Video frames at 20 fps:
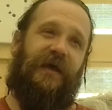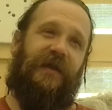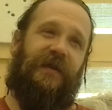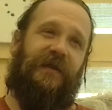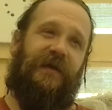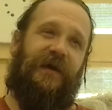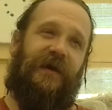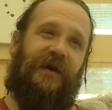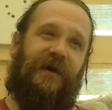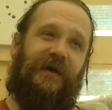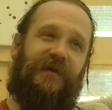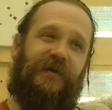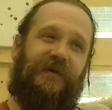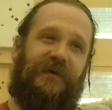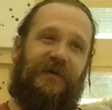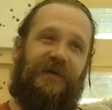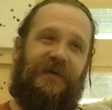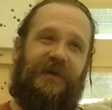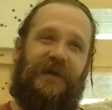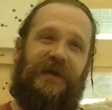
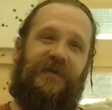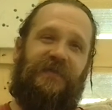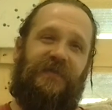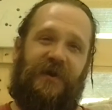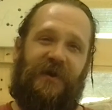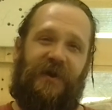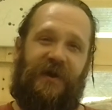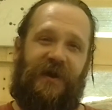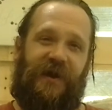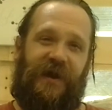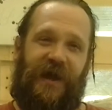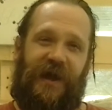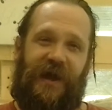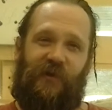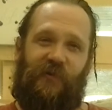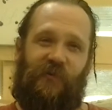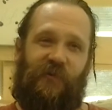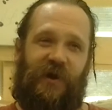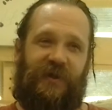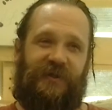And in
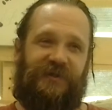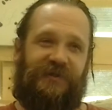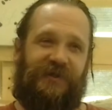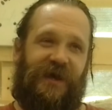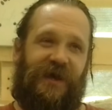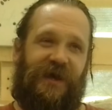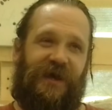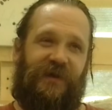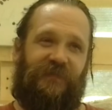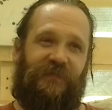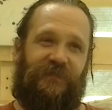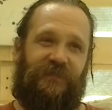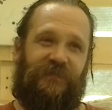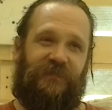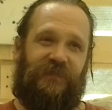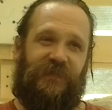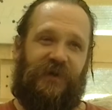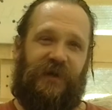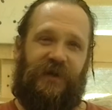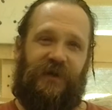there at one
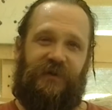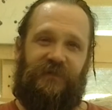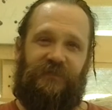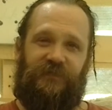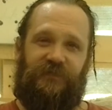time,